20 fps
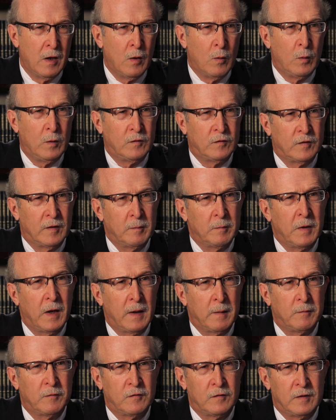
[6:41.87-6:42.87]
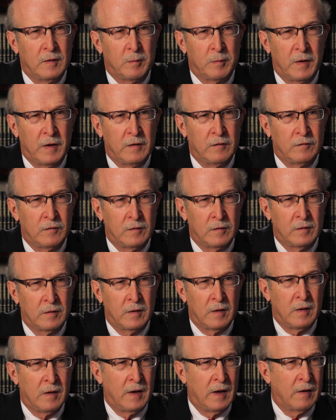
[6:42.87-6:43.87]
We sometimes see a patient
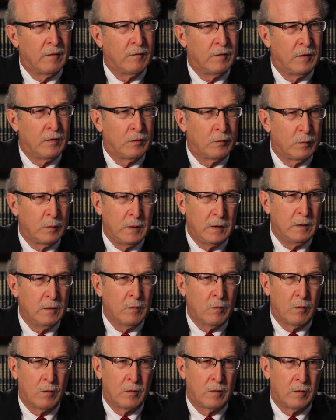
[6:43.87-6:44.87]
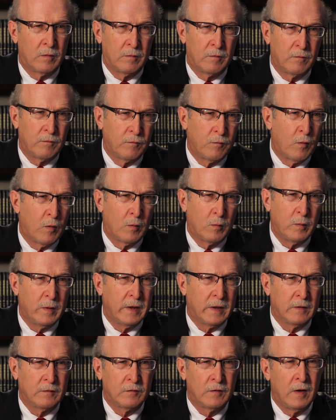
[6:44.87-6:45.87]
every 3 or 4
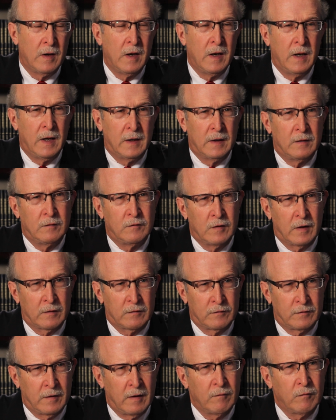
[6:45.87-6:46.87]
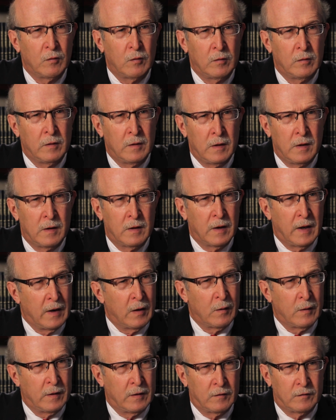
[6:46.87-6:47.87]
weeks and inject several
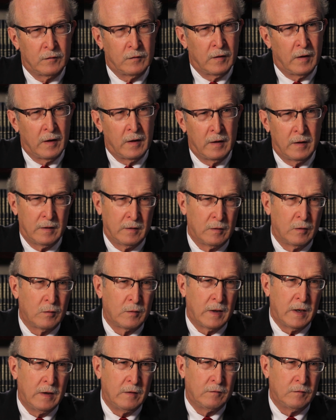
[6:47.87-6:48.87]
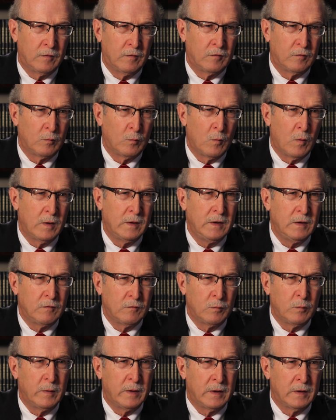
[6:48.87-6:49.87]
areas and locations, one each
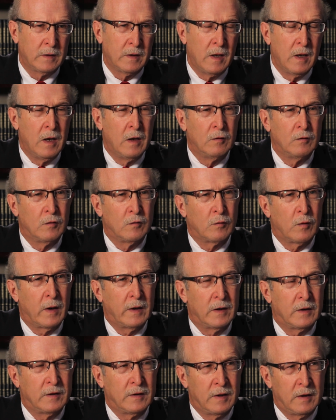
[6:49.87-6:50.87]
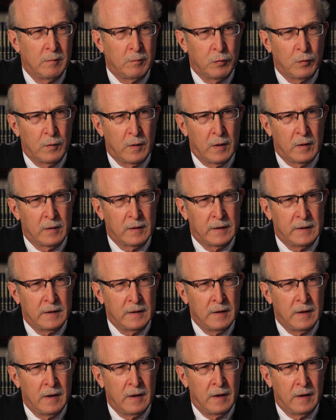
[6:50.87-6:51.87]
week, to try to temporarily
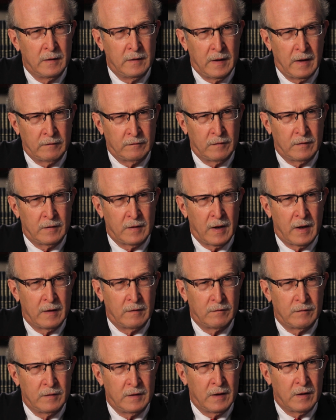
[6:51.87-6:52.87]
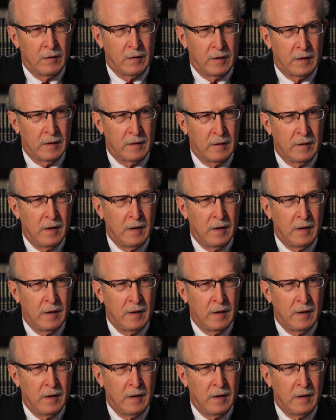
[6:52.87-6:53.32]
anesthetize the area.